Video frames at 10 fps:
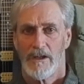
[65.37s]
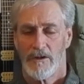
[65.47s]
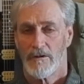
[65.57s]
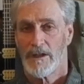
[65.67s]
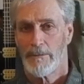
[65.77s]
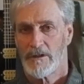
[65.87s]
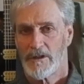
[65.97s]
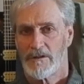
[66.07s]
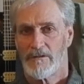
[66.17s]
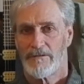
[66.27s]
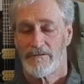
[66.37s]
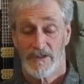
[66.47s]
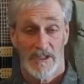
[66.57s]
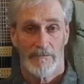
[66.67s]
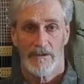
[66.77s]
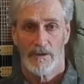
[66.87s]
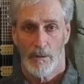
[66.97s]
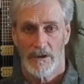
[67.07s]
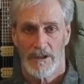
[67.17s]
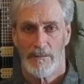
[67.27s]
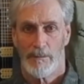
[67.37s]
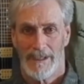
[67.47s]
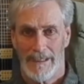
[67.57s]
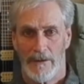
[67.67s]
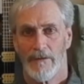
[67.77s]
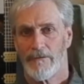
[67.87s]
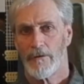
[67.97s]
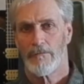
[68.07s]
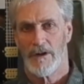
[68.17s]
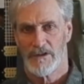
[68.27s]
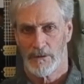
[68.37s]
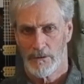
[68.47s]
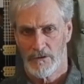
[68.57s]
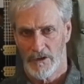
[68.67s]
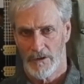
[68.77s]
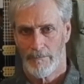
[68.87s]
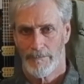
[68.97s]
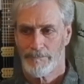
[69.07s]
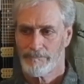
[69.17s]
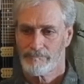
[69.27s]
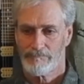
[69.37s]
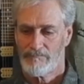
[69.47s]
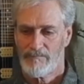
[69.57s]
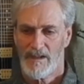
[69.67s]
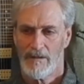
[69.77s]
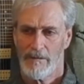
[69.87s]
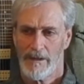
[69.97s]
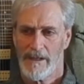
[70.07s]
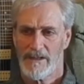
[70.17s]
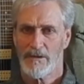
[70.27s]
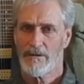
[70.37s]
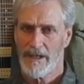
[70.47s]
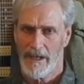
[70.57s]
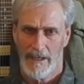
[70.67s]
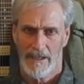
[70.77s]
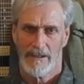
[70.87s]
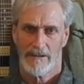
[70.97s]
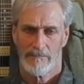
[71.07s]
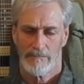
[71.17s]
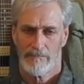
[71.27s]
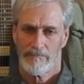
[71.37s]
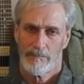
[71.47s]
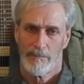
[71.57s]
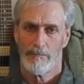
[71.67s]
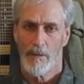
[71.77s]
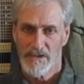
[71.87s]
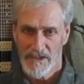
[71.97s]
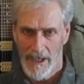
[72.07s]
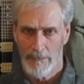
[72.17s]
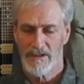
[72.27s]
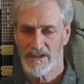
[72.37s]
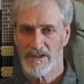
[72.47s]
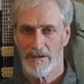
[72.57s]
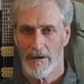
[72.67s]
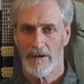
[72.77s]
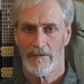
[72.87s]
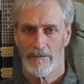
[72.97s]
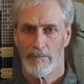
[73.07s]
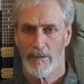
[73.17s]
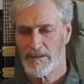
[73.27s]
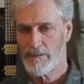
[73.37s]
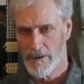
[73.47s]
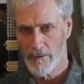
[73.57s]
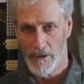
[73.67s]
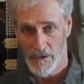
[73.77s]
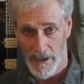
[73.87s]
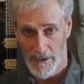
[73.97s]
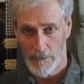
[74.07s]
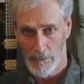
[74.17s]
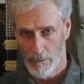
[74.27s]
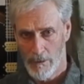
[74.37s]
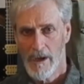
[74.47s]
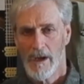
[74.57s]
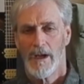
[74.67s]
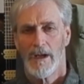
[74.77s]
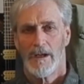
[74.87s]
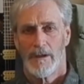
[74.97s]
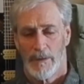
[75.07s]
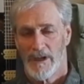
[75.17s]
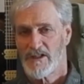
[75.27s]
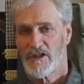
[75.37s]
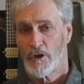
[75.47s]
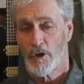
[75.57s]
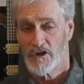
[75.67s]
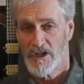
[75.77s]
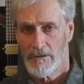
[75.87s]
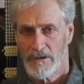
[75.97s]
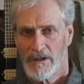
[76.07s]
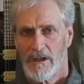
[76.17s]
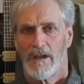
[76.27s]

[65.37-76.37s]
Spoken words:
you're limited to 720p for resolution. Well, that's okay. Most cameras are much better than that though. But as it turns out,